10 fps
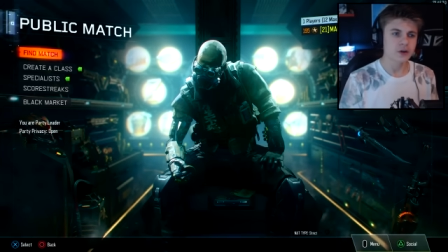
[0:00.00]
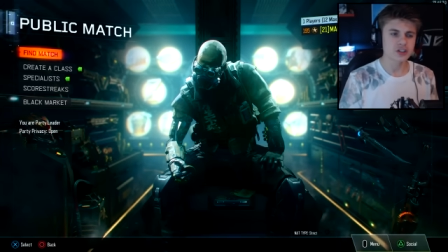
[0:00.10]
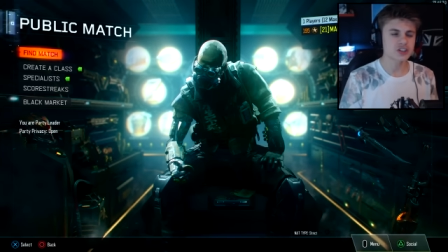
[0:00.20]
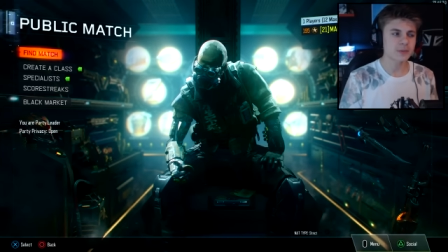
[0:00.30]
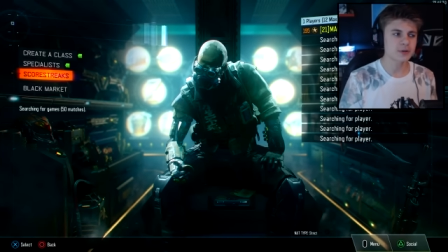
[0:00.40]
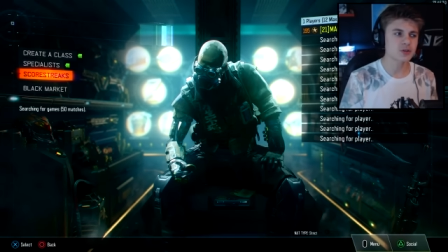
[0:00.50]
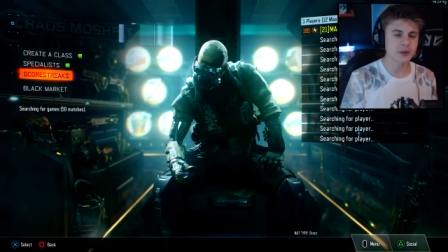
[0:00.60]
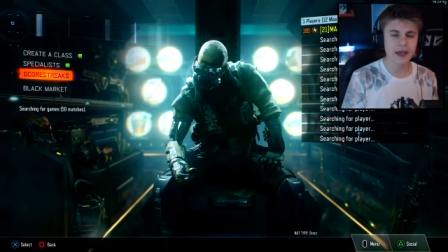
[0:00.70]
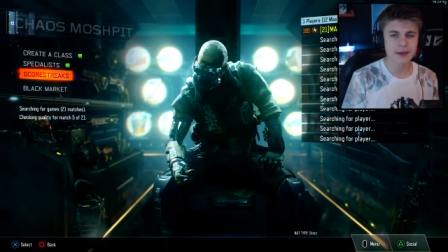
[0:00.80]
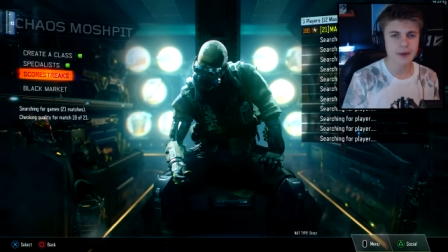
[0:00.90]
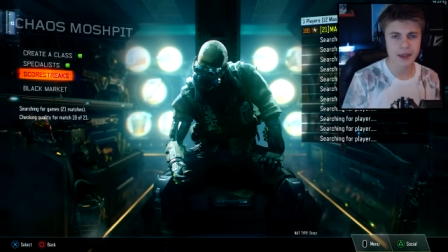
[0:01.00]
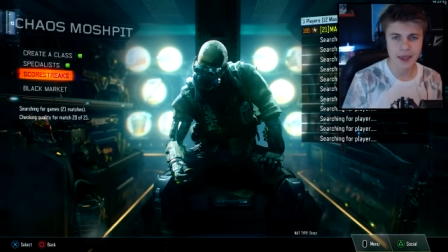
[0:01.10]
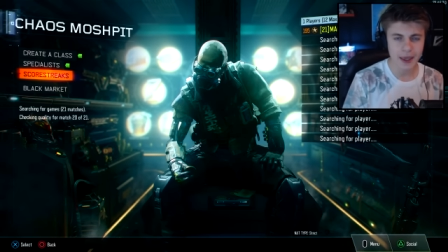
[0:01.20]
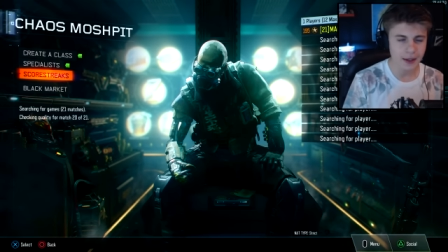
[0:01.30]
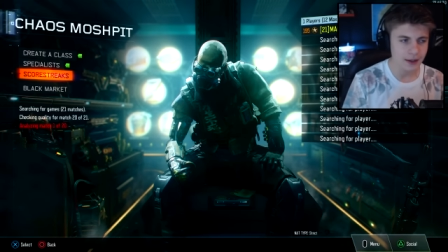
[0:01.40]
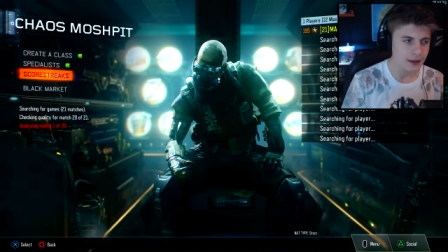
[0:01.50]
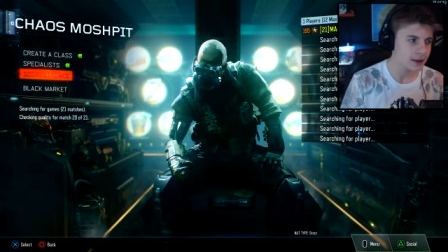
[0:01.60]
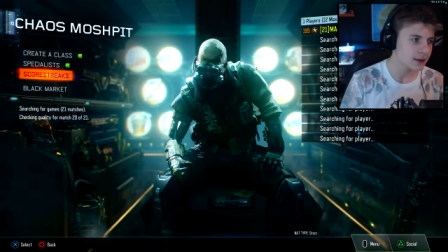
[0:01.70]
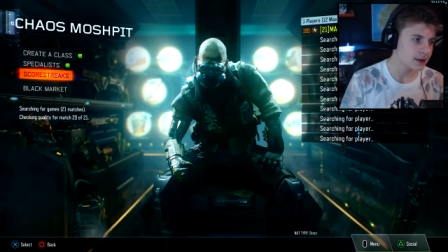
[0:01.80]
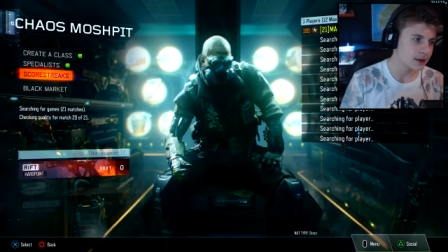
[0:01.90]
Going to jump into a game again
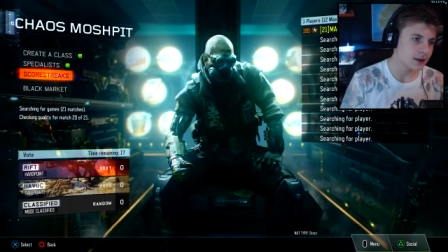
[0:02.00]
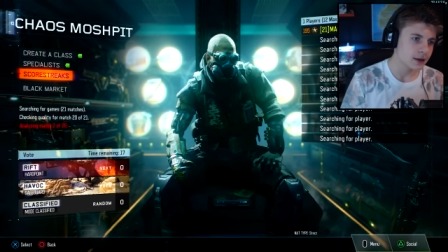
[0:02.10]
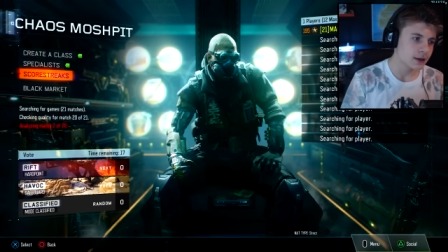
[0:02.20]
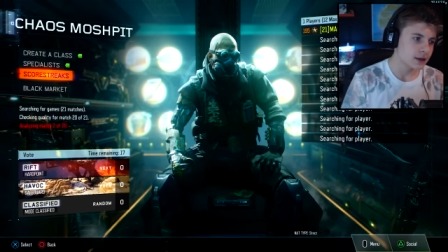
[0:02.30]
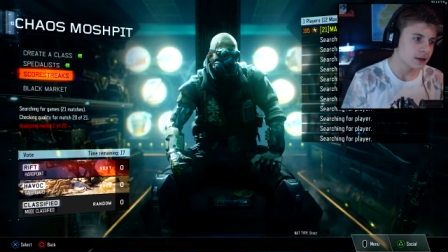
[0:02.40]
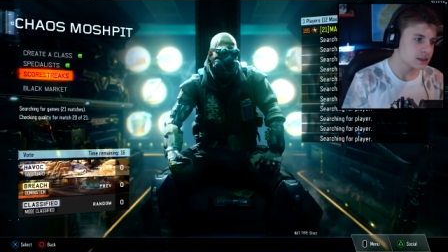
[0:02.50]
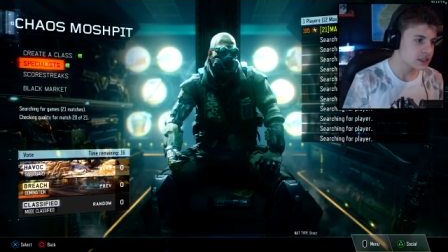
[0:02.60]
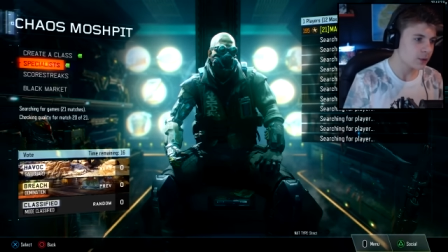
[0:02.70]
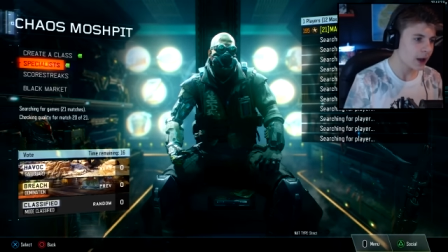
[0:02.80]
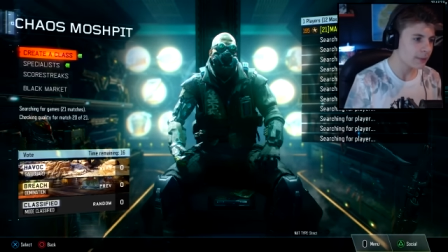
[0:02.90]
see what